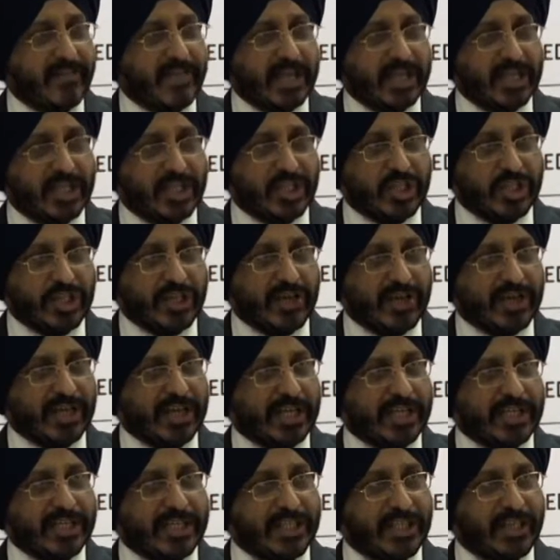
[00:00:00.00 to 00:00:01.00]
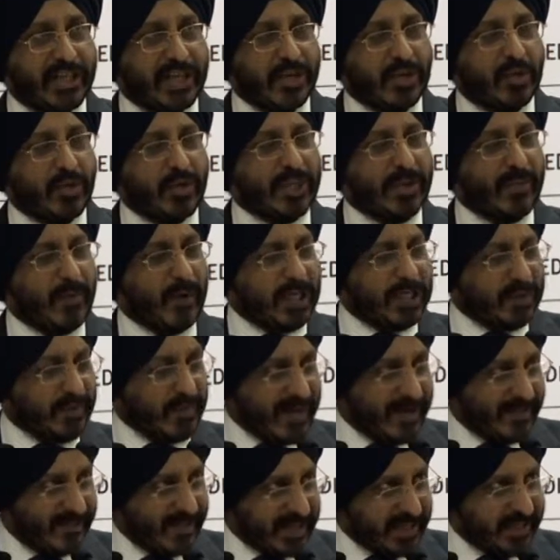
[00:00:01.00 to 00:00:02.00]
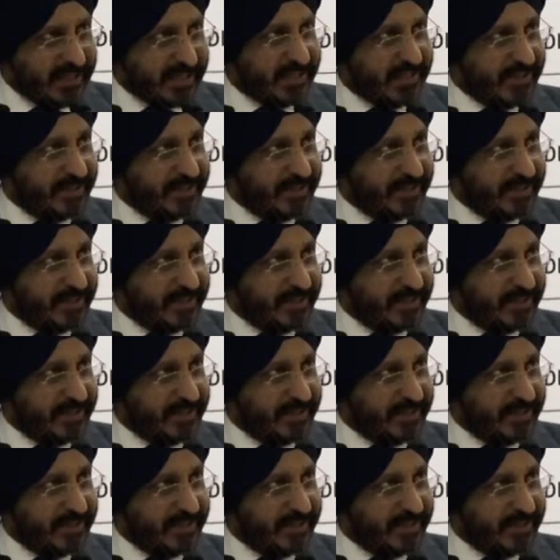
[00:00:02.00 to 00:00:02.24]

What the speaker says: Major General K. Singh. A huge applause for him, please.